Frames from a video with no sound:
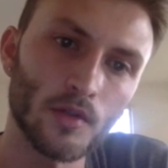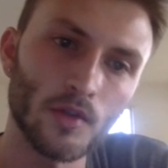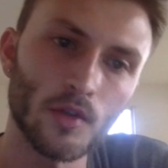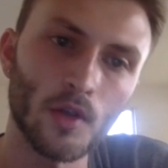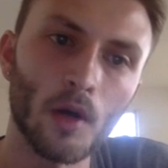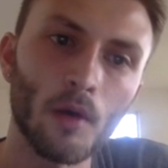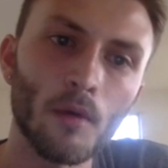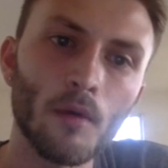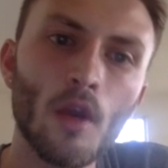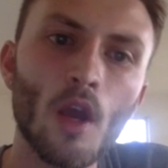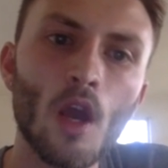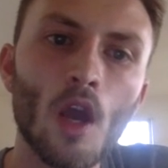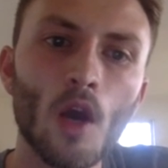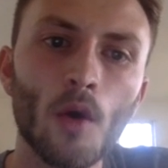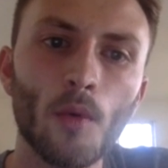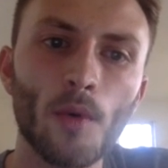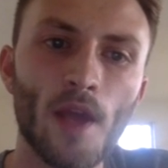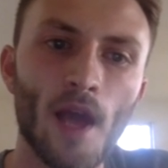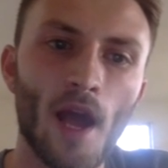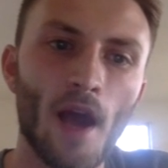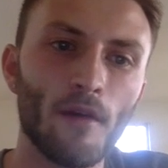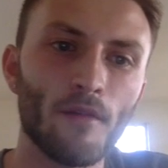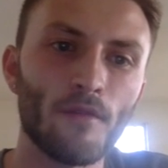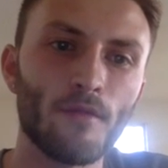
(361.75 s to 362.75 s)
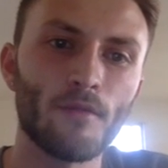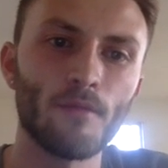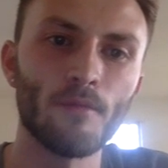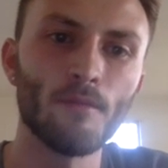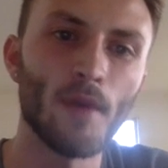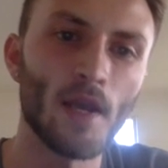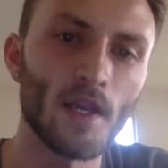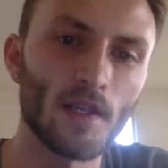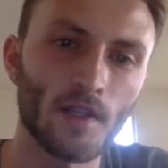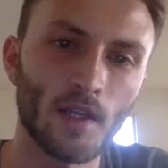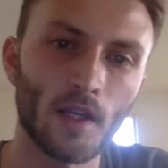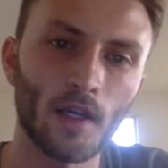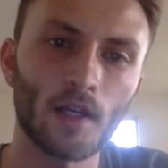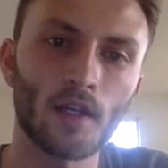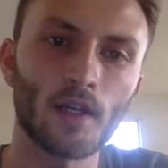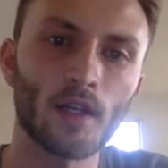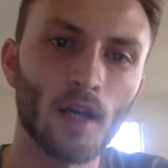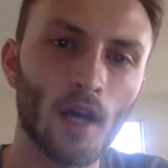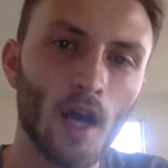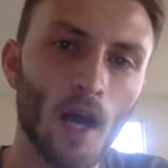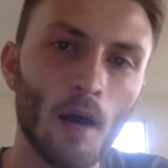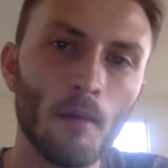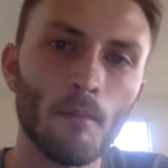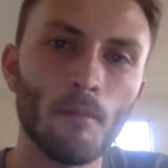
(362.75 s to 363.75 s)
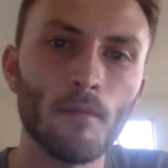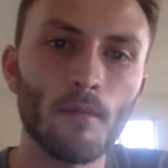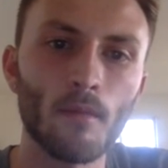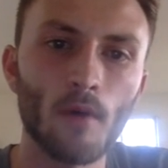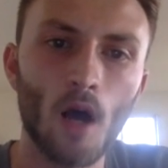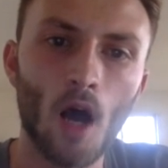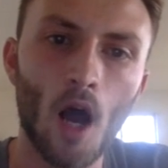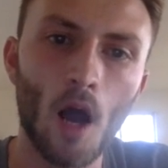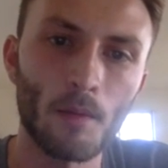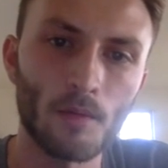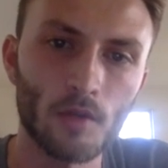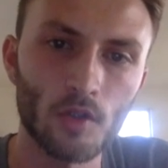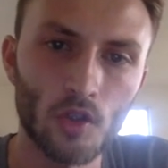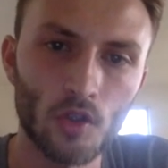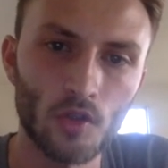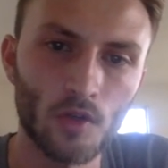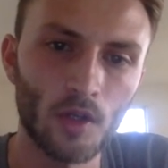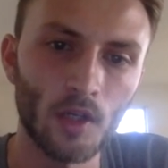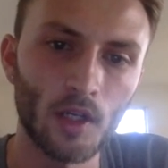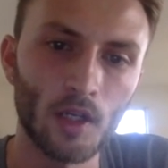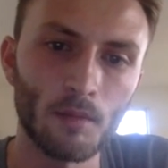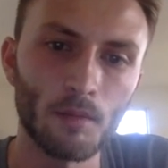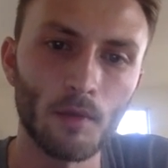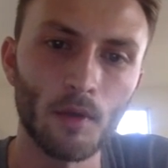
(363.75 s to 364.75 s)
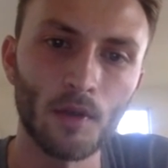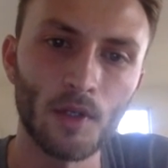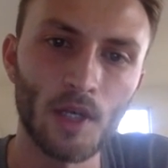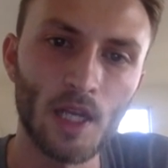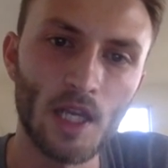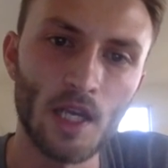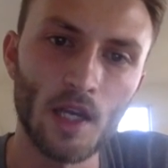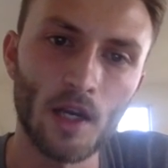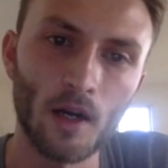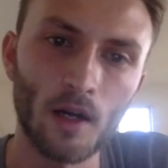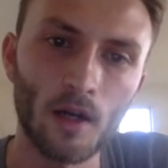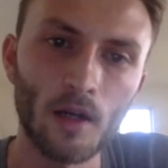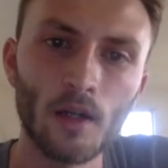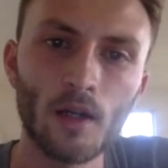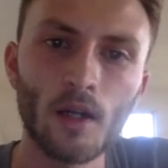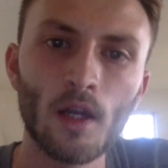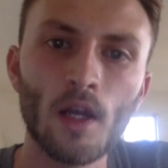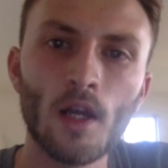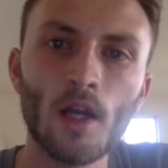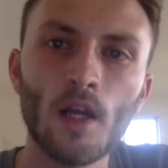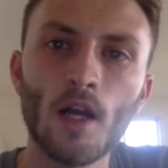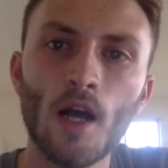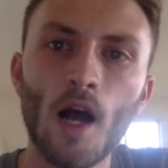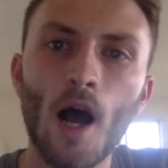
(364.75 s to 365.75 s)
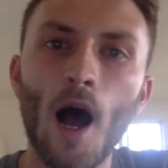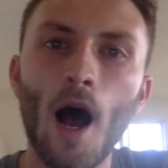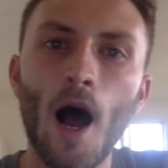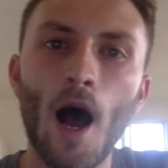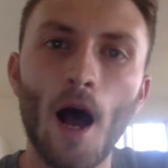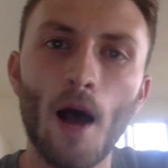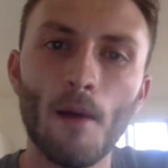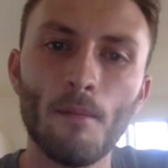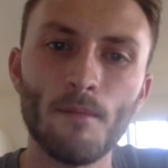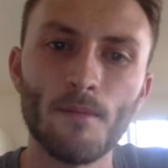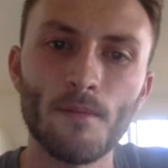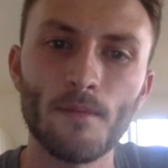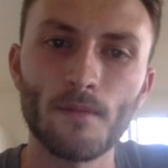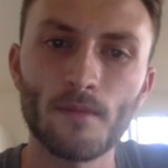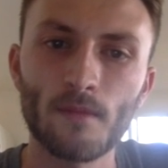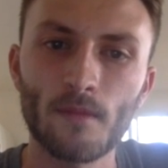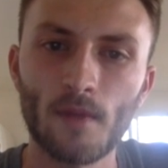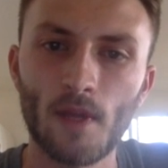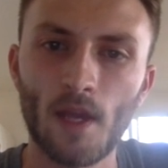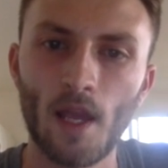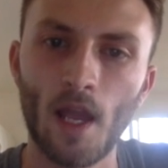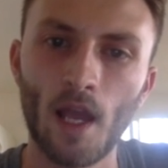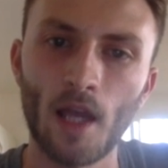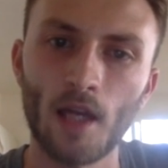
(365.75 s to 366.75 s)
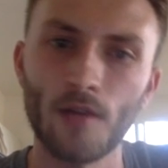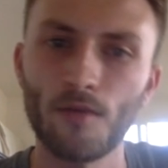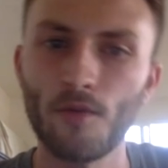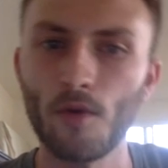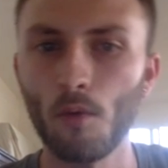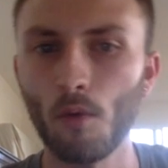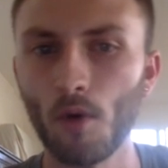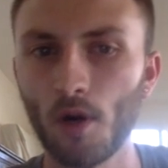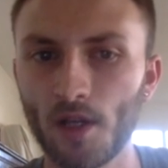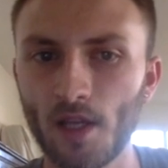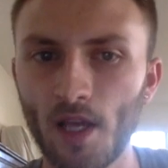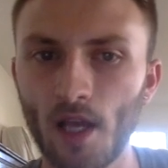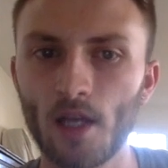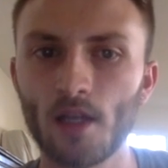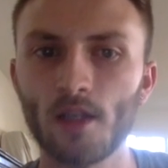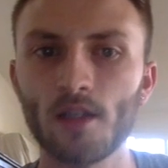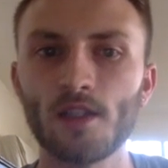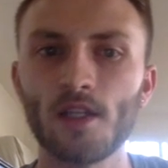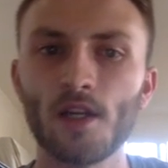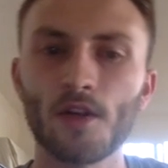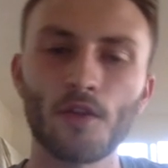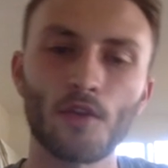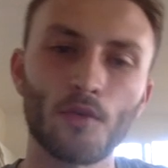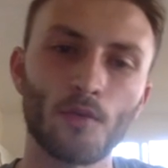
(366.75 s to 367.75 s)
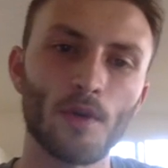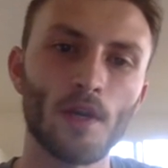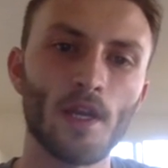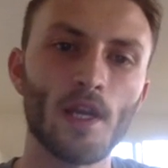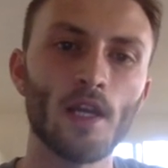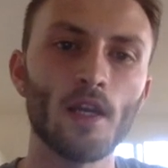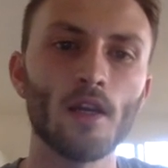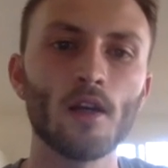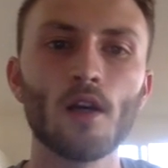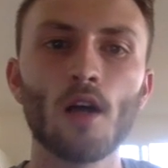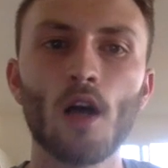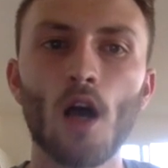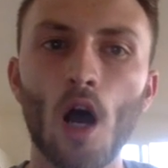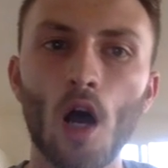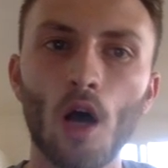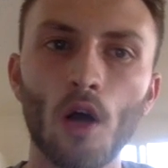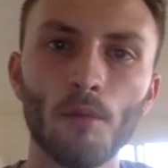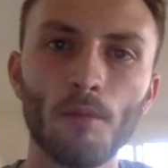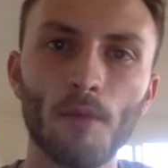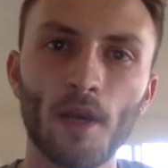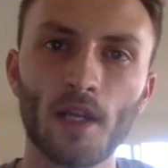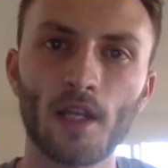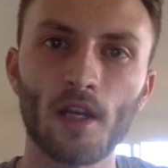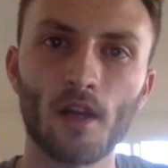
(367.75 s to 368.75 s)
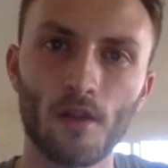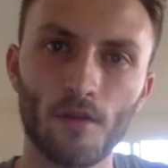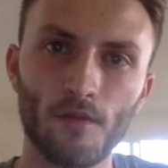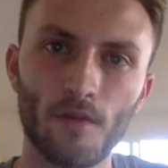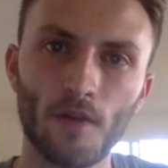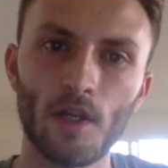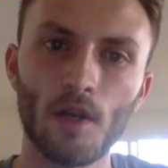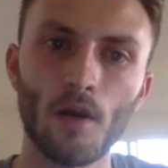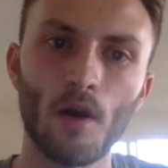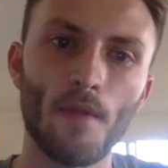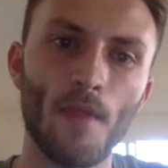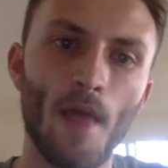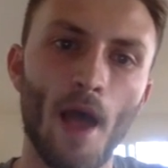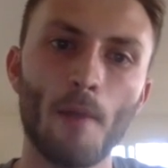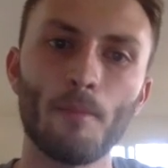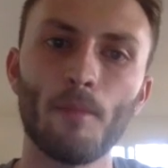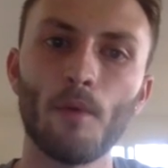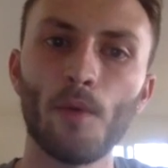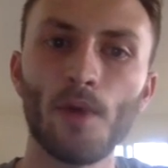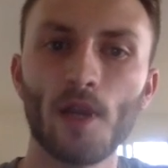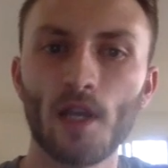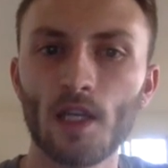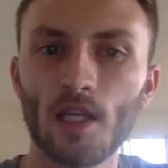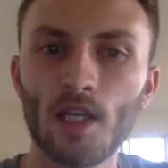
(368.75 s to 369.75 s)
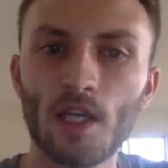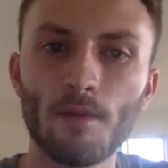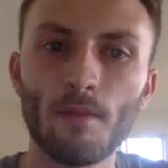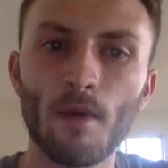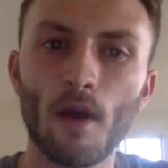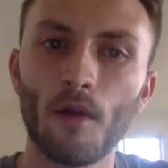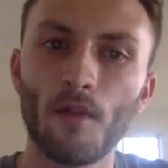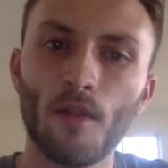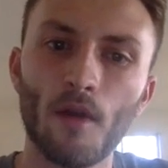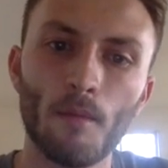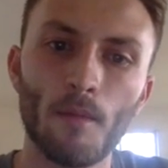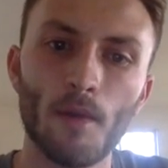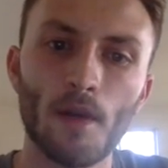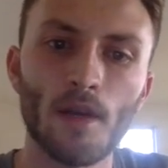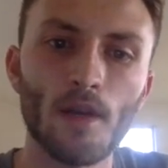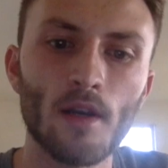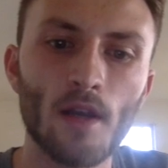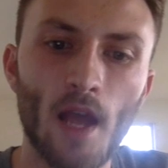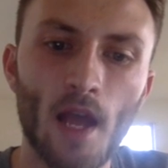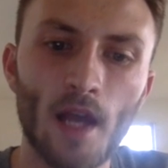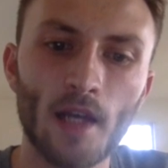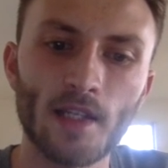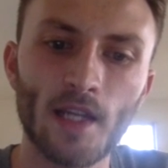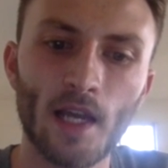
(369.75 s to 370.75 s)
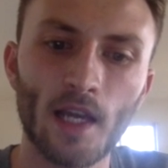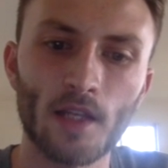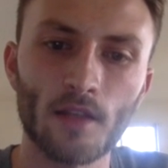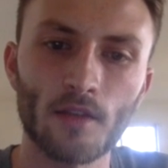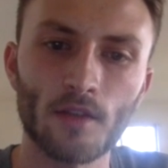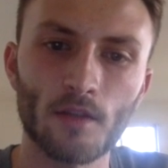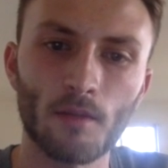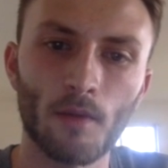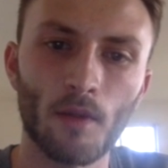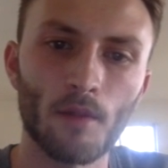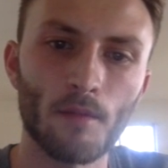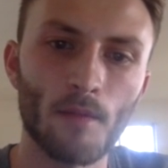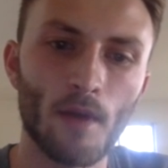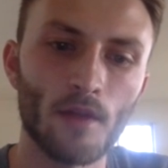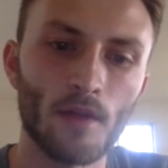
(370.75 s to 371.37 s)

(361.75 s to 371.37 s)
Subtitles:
So we have basic options trading ability here. And if we want to get tier 3, I'll make another video on that, but we can email them and take some other.